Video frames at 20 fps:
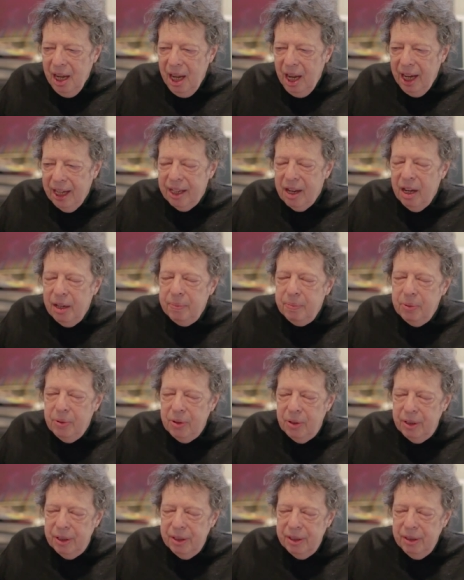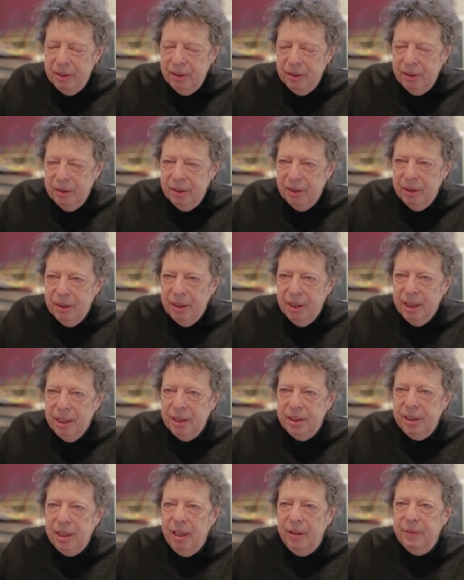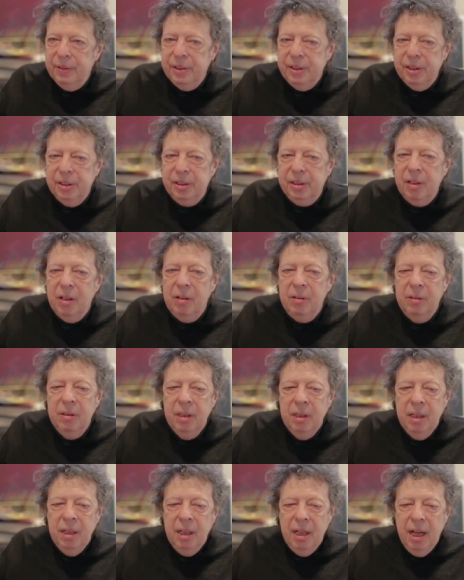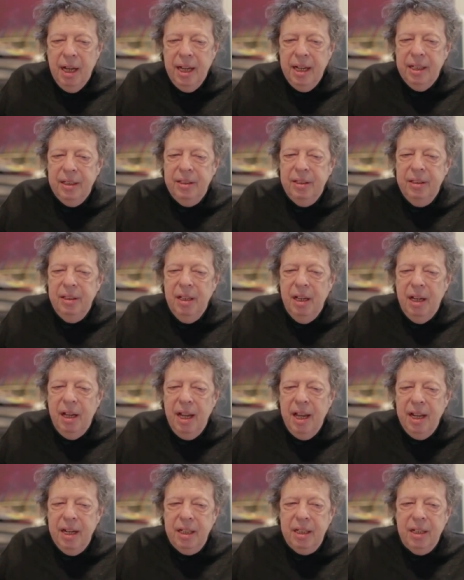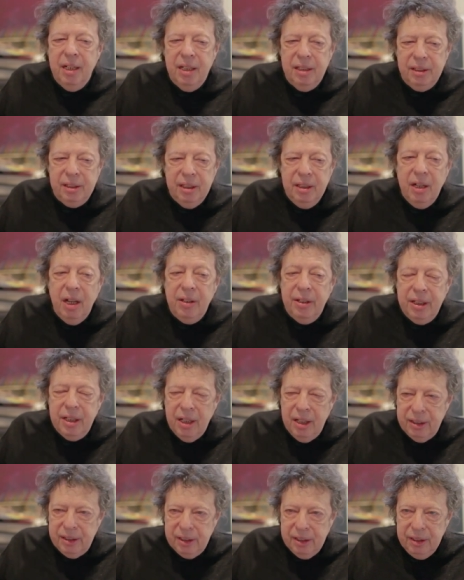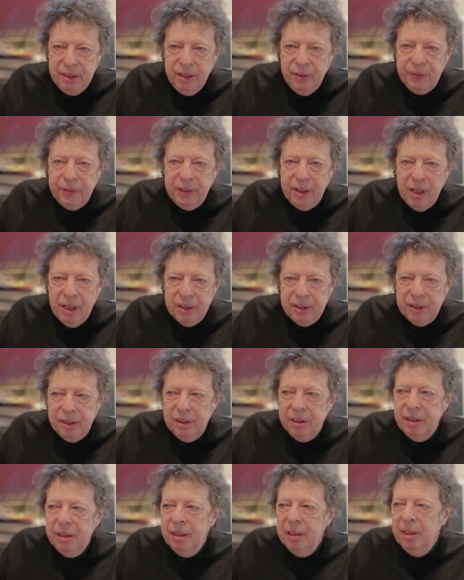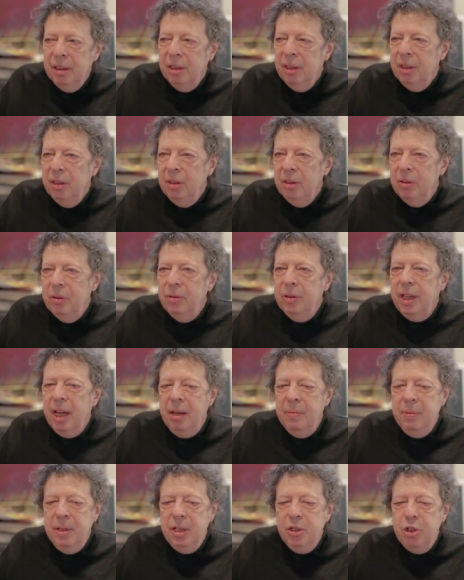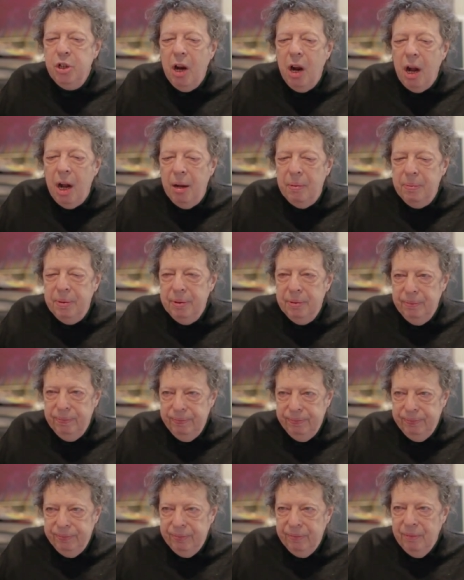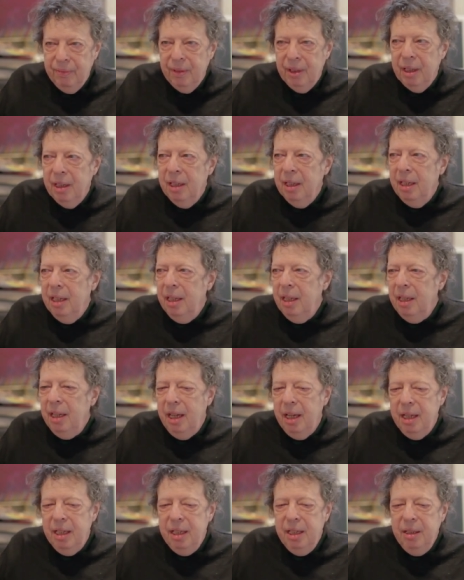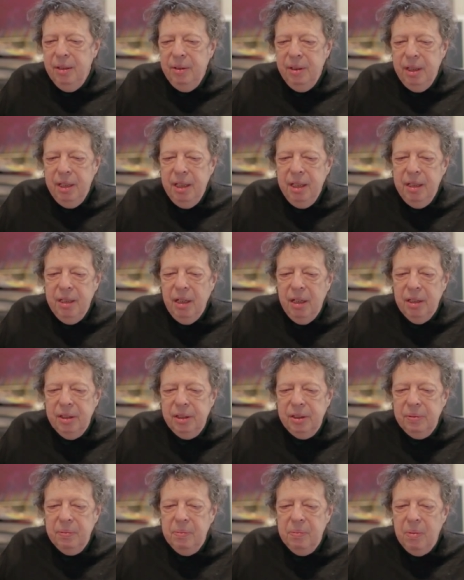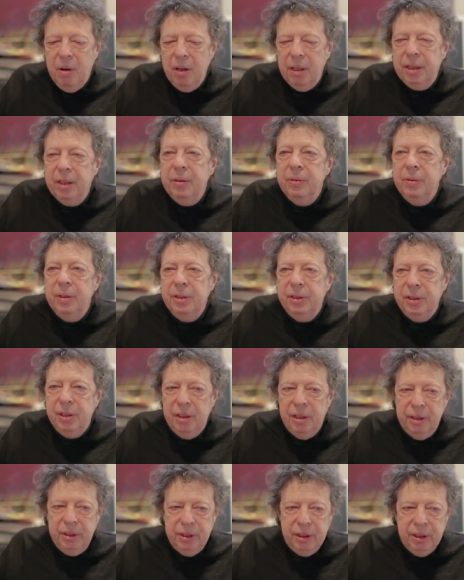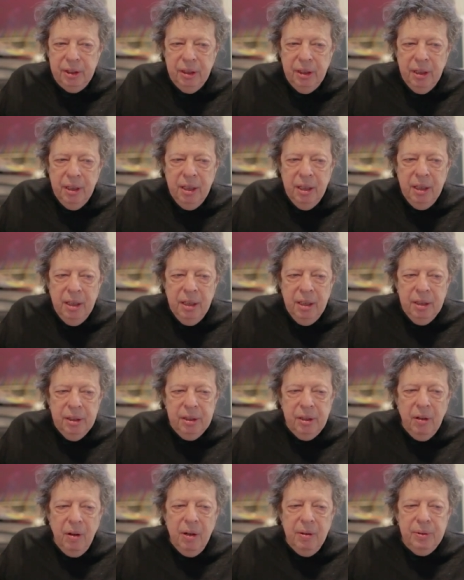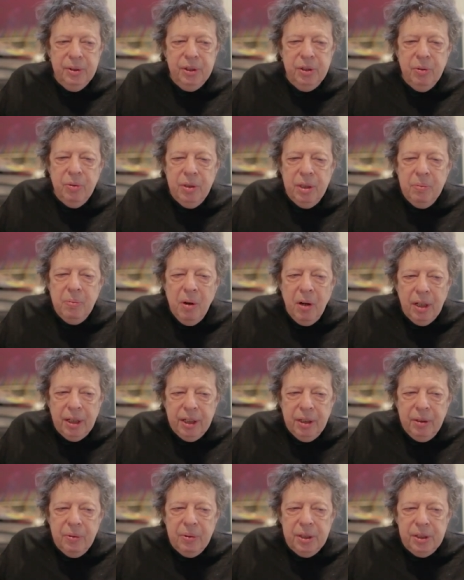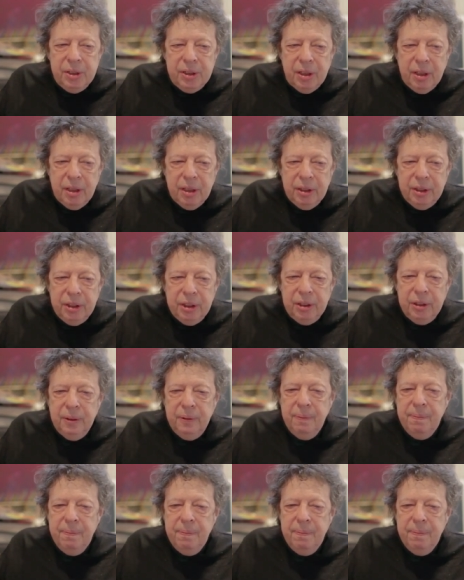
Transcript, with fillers: I got bored in San Francisco. I had a, I had a cousin, another cousin, different cousin, who gave me a job and he, he does market research. So I was doing market research,